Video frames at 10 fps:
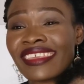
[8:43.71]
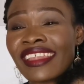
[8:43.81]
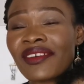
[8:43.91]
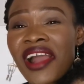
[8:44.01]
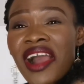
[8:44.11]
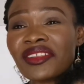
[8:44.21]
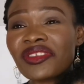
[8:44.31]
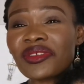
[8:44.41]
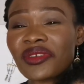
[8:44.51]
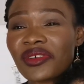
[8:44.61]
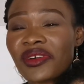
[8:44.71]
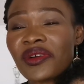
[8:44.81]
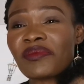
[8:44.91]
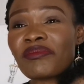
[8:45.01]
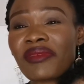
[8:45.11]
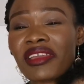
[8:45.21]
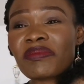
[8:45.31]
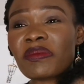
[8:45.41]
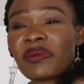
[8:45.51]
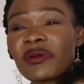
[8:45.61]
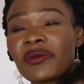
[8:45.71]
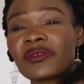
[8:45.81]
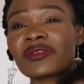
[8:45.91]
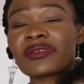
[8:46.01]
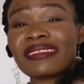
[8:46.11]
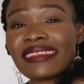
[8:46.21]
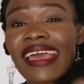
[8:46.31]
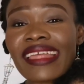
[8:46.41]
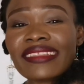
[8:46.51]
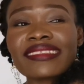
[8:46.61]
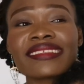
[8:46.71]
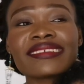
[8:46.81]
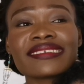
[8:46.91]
They know how to make people to learn